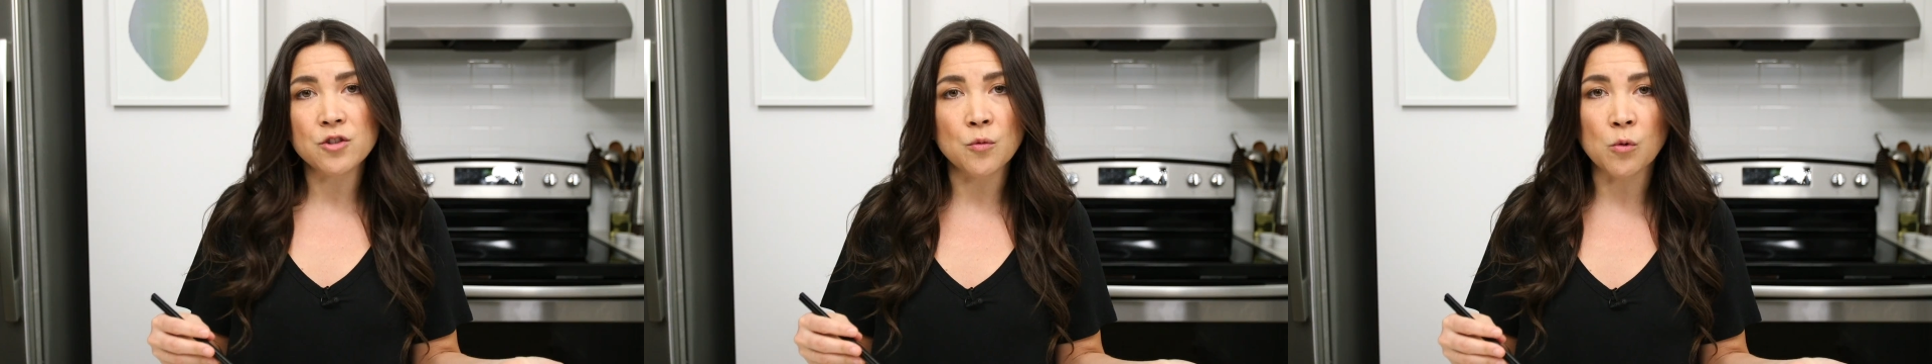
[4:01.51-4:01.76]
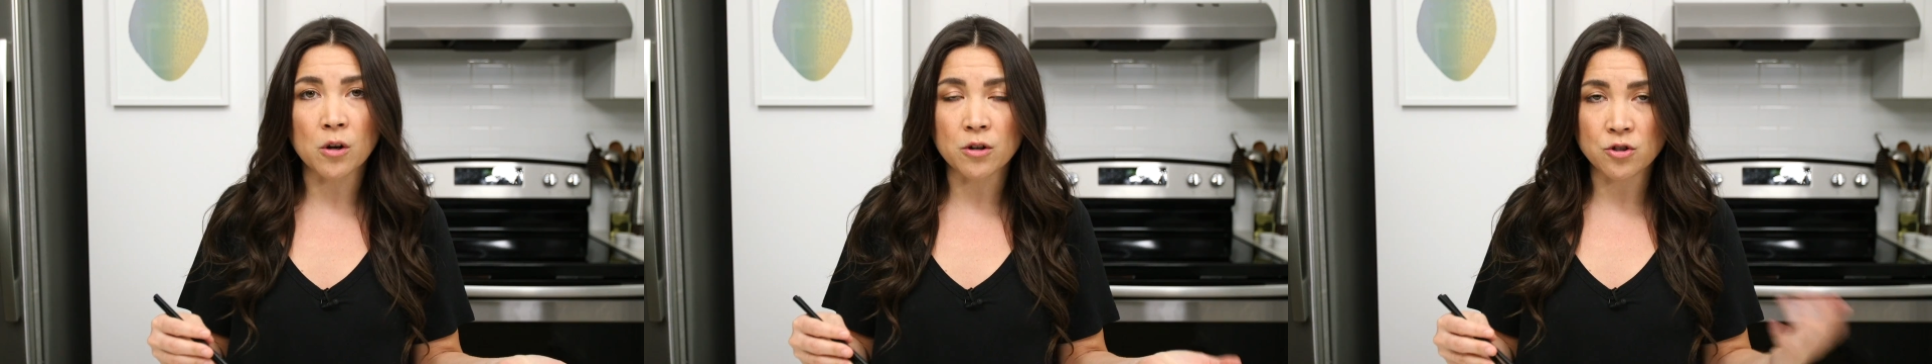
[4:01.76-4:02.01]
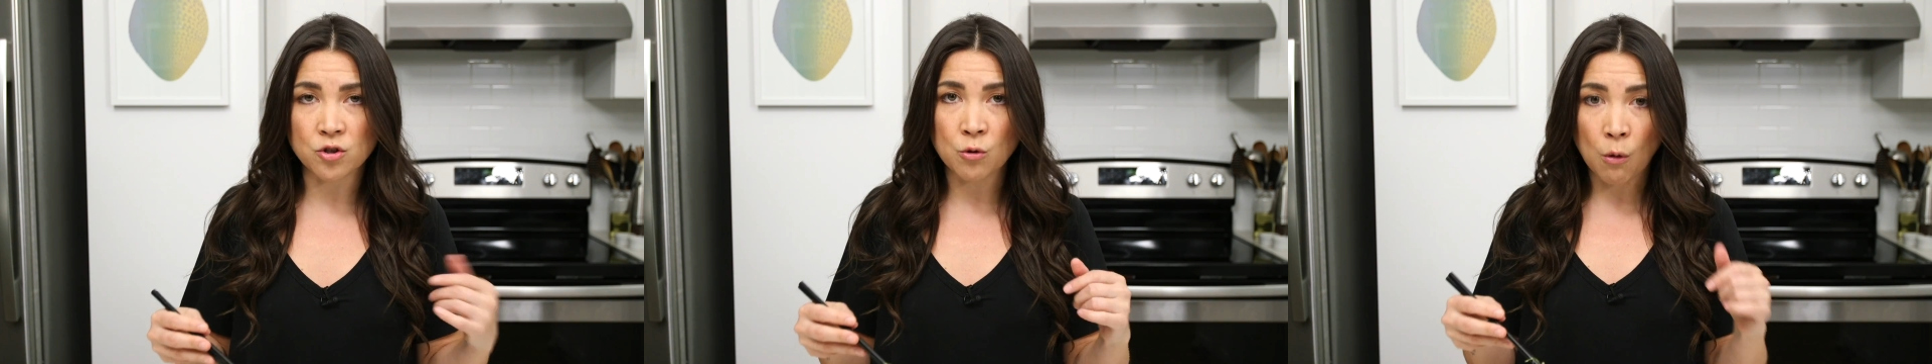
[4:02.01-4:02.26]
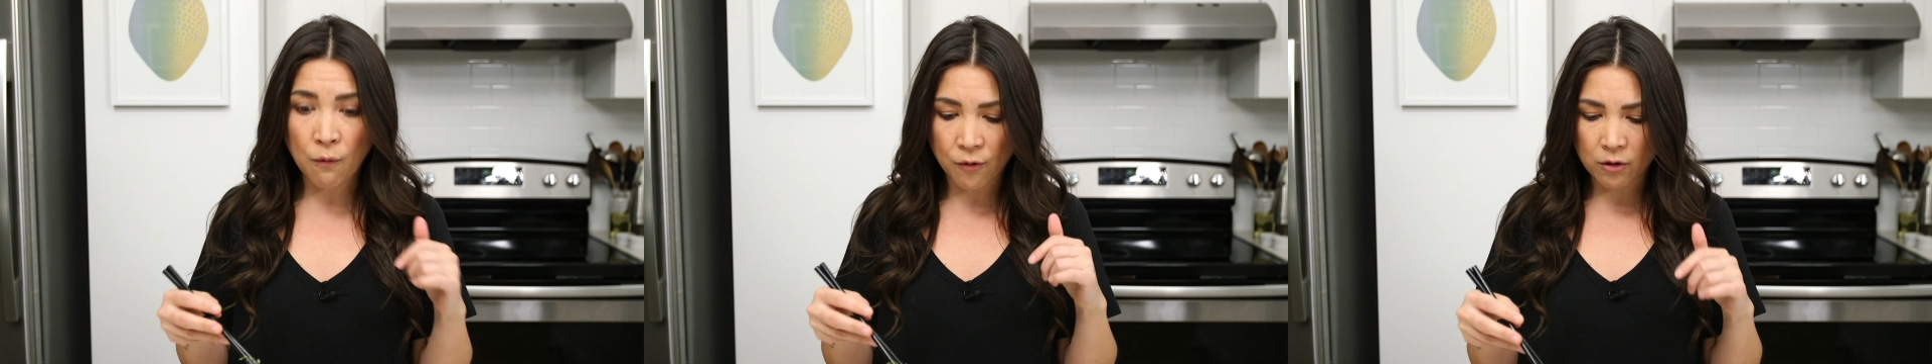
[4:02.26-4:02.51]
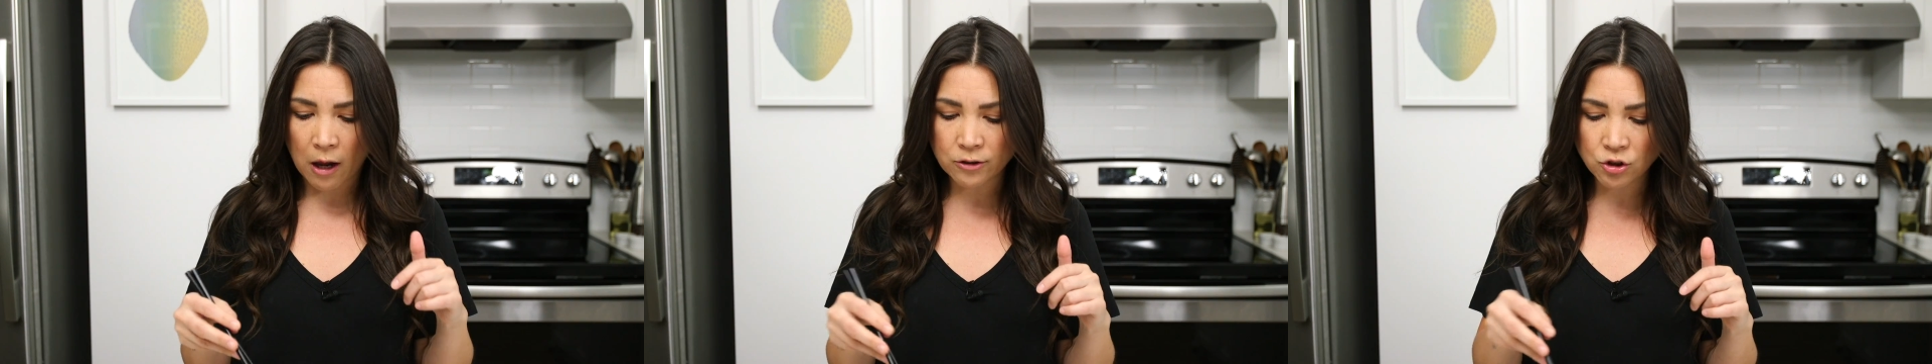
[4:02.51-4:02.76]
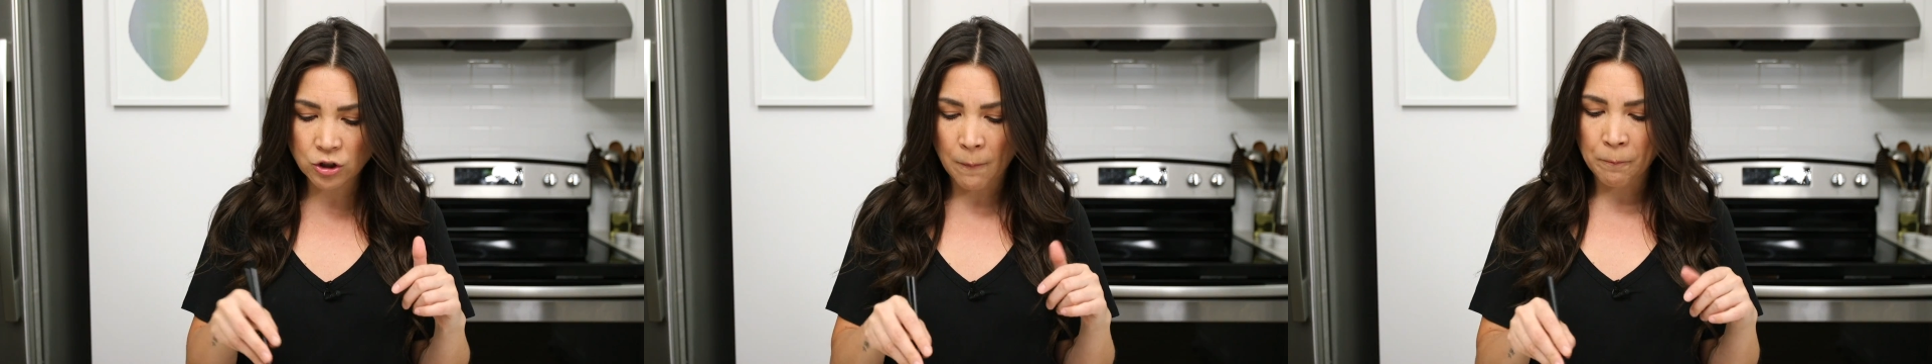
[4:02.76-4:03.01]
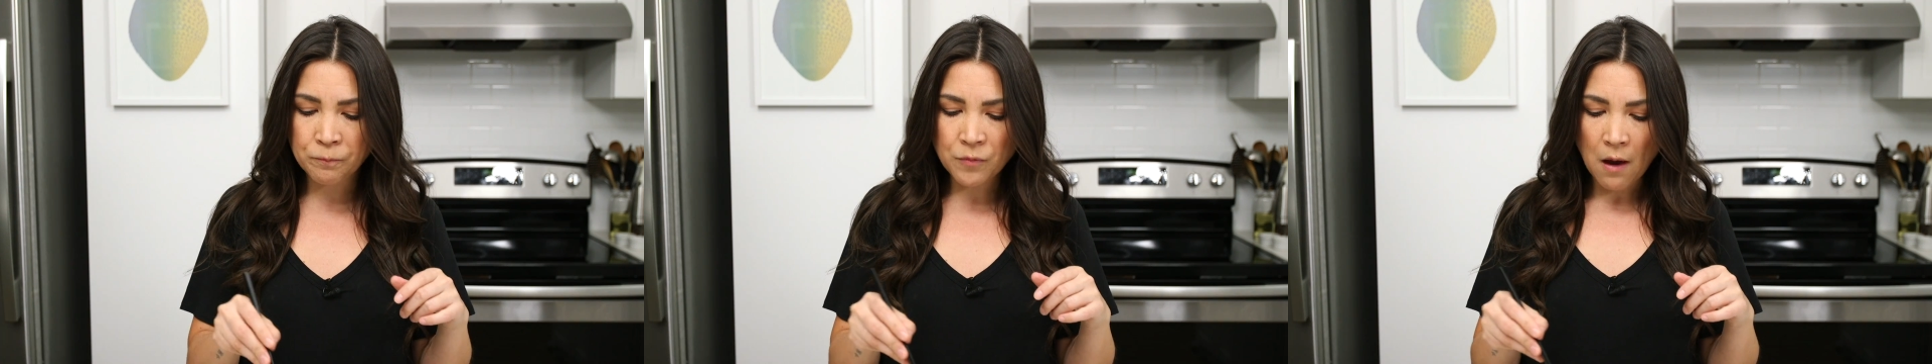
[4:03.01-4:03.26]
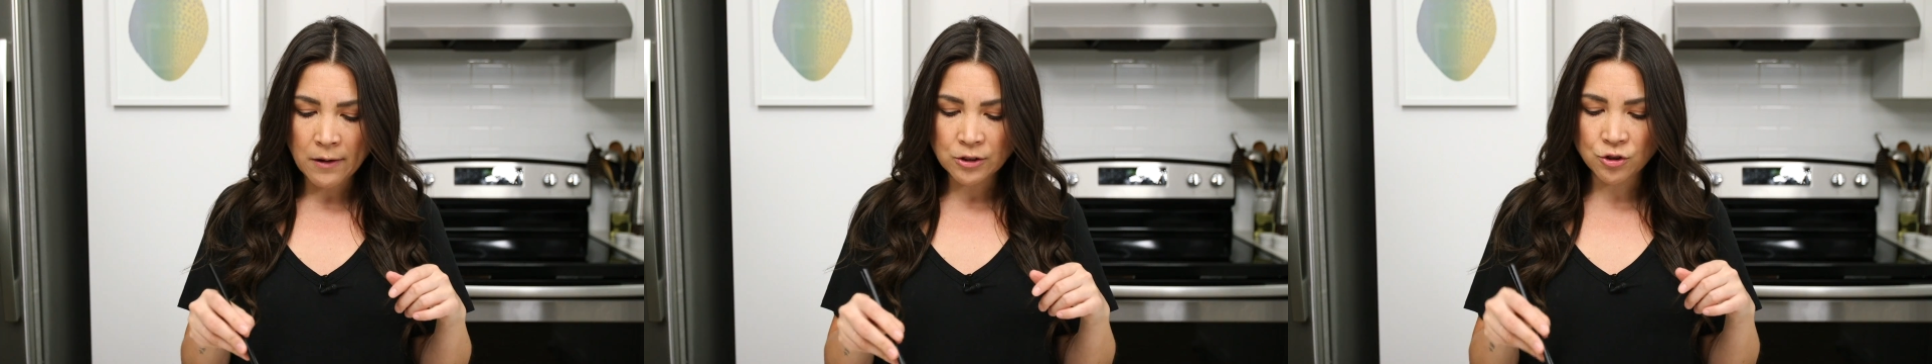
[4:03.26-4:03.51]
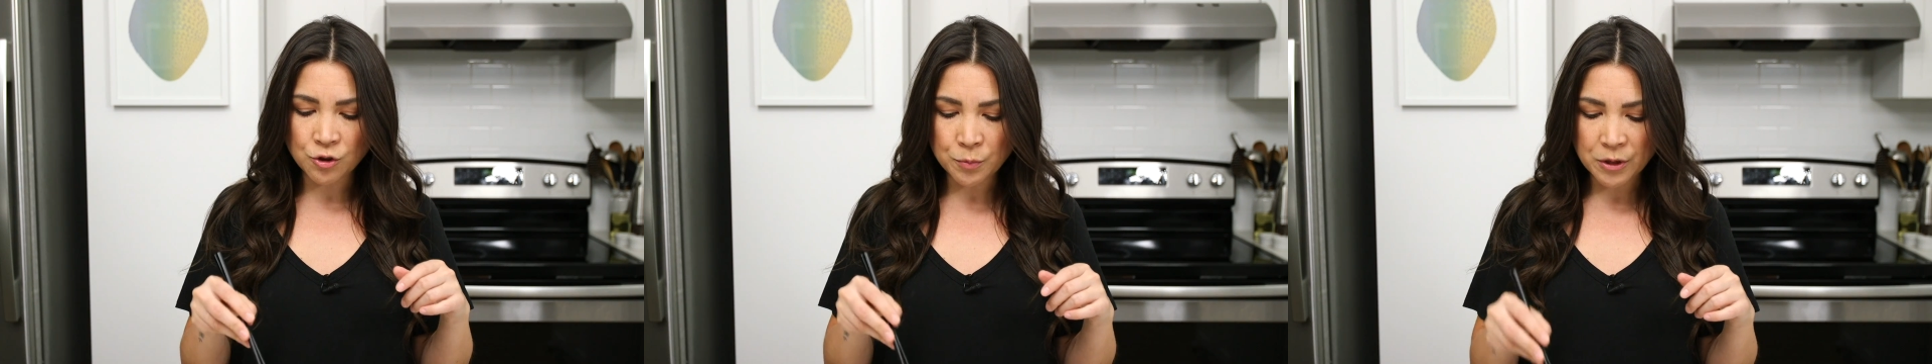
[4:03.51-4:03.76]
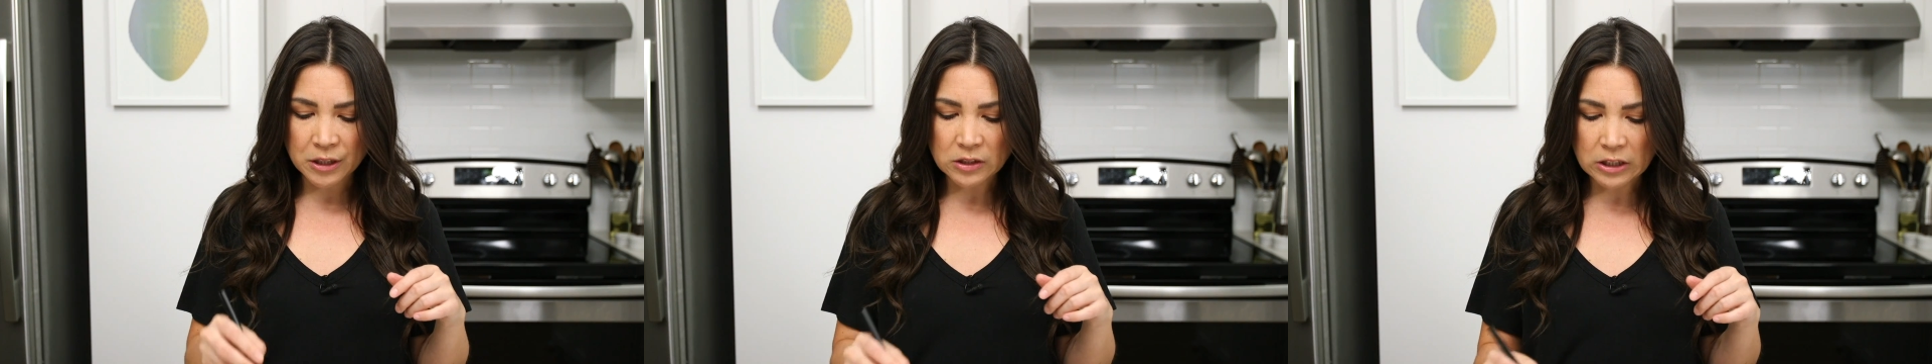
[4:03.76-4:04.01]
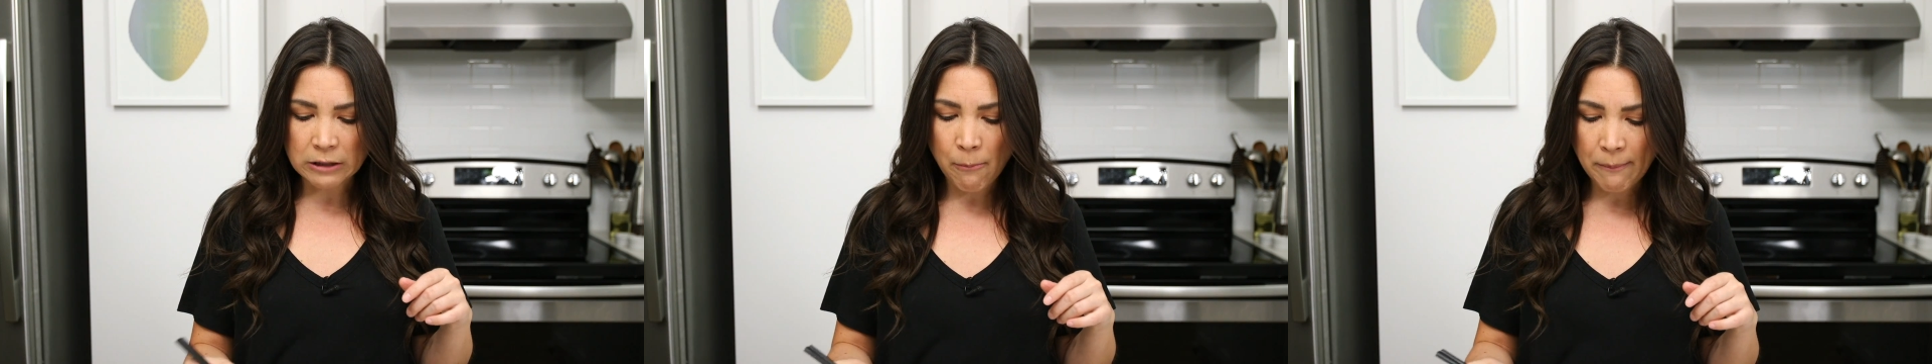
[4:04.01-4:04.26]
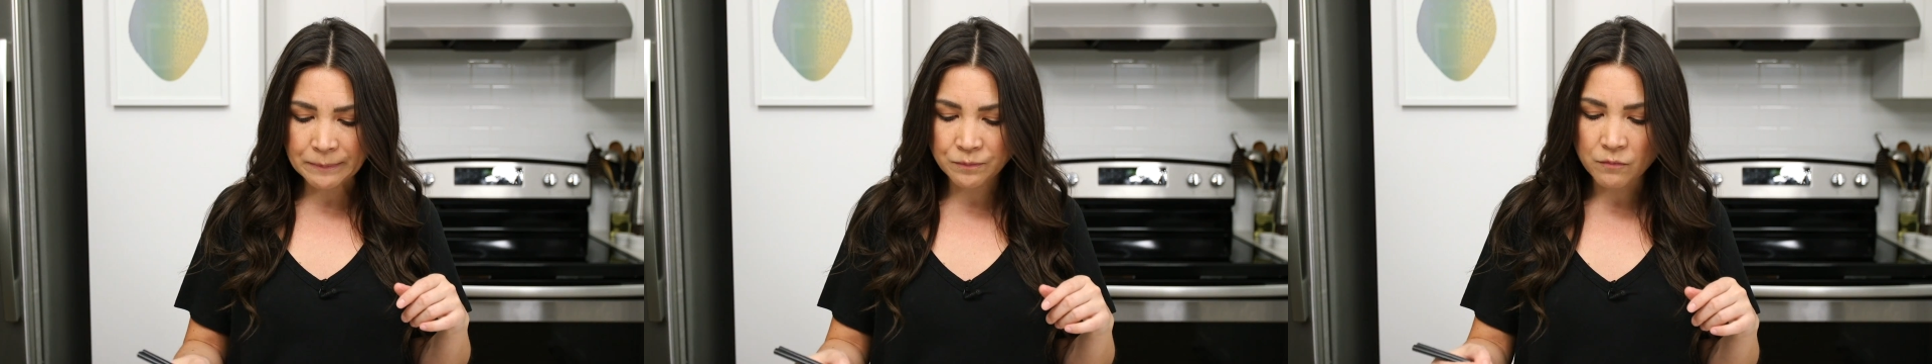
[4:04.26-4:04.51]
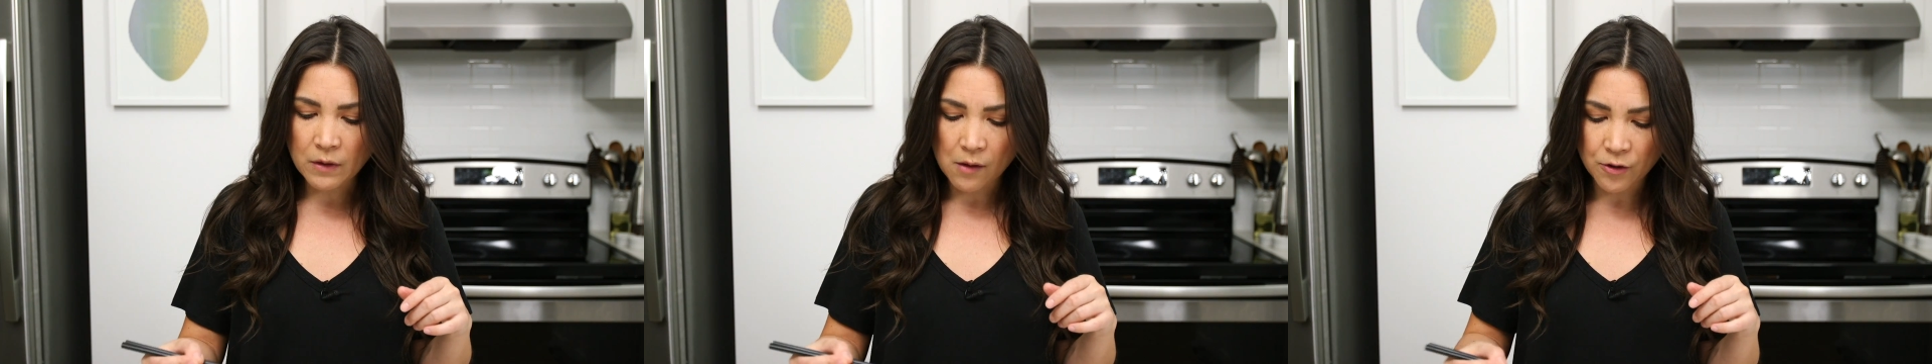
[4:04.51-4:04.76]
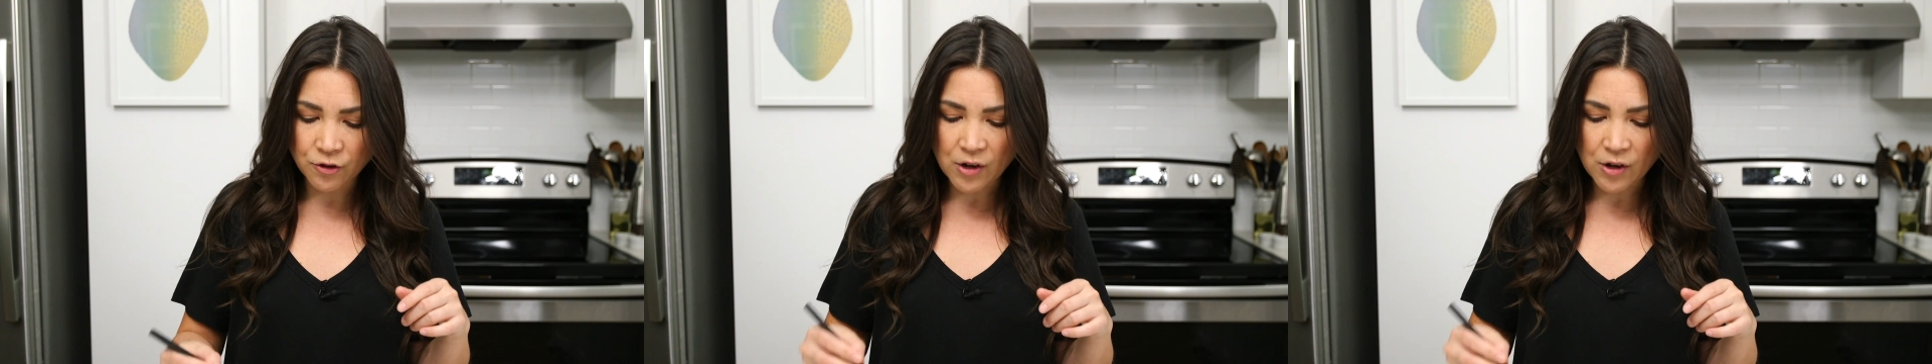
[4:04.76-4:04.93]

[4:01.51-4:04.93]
to work or school for lunch. Super easy. The